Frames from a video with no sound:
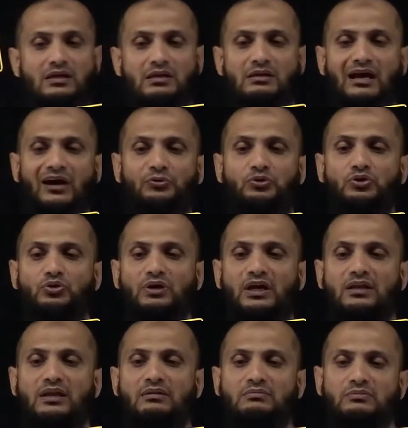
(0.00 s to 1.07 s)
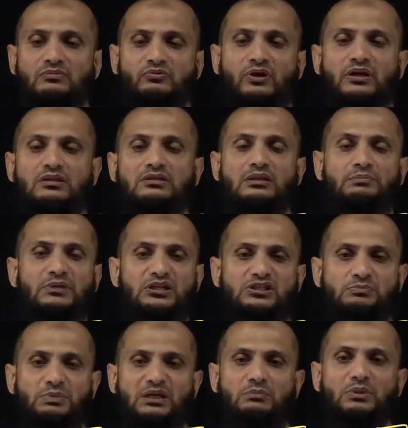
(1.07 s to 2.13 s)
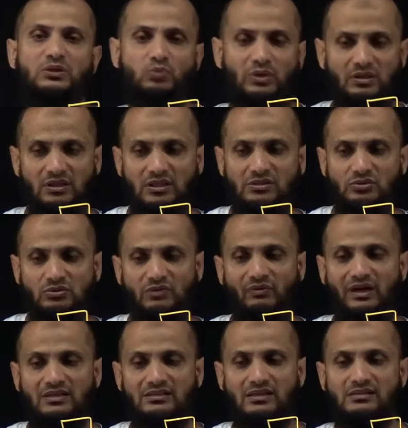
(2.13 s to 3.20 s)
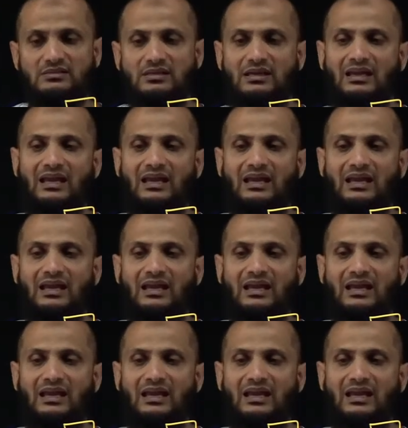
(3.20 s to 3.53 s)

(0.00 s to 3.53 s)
now you can run the BGP between these two devices,